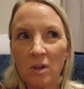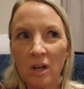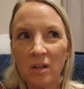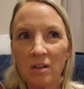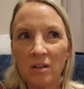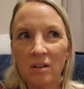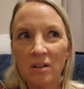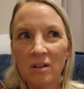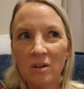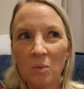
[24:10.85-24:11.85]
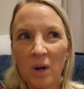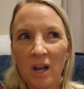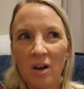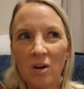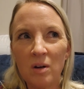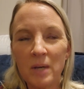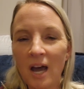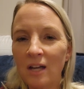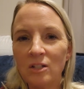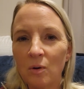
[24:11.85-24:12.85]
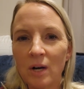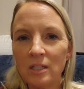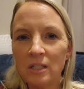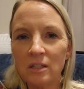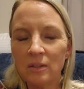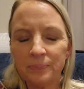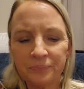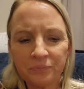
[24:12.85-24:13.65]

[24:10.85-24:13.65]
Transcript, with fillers: Like, wow. I mean, I had no idea.